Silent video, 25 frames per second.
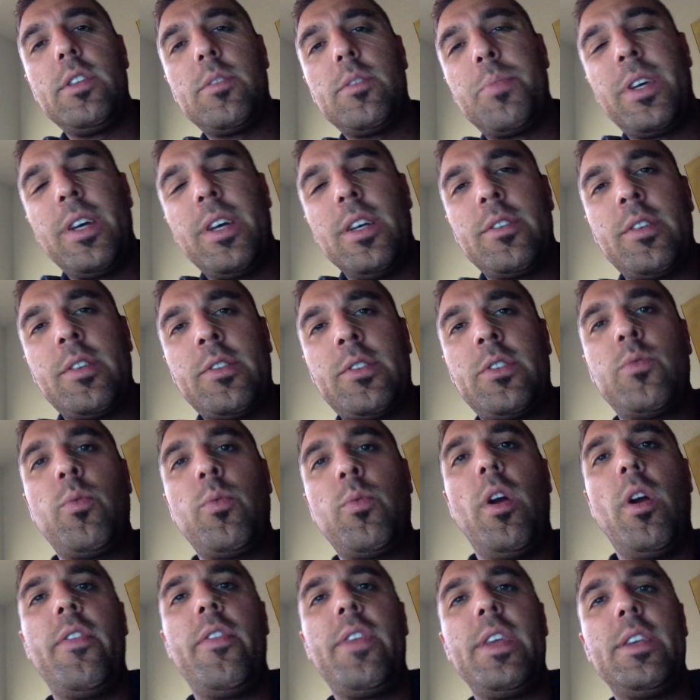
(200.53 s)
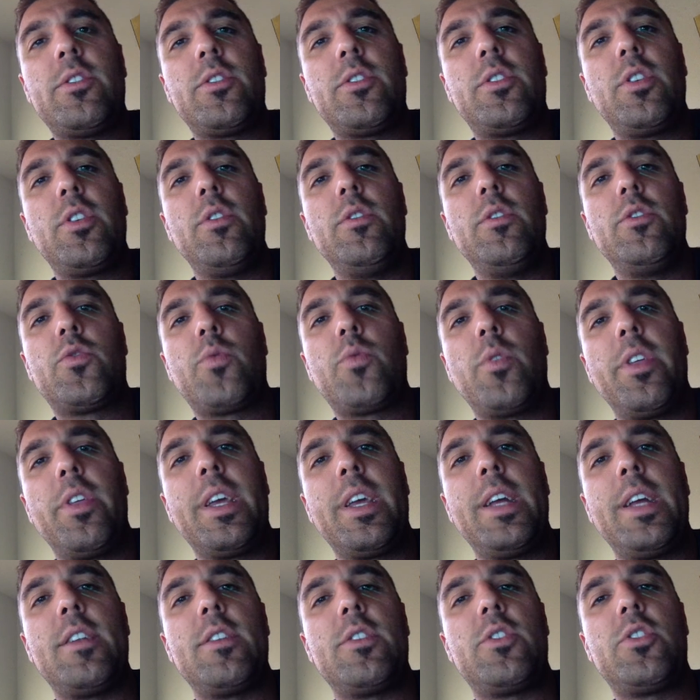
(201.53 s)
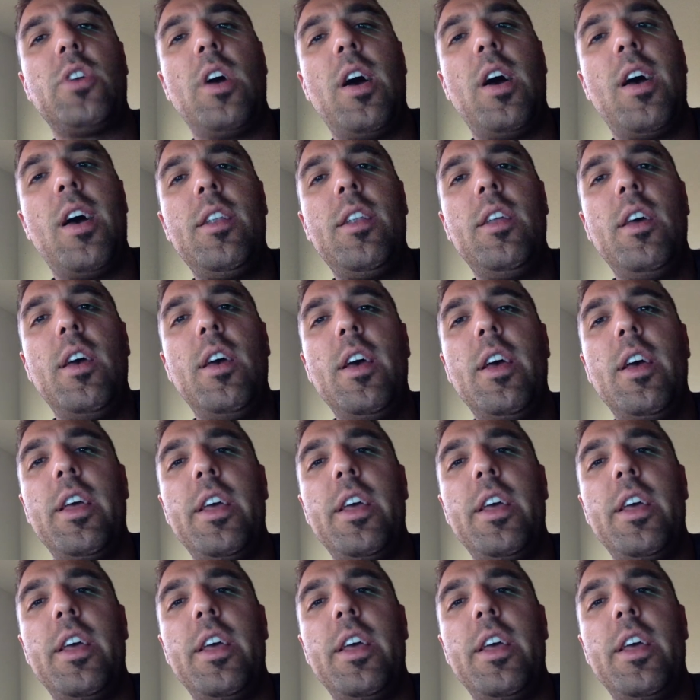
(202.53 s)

because this is where these students really get to shine,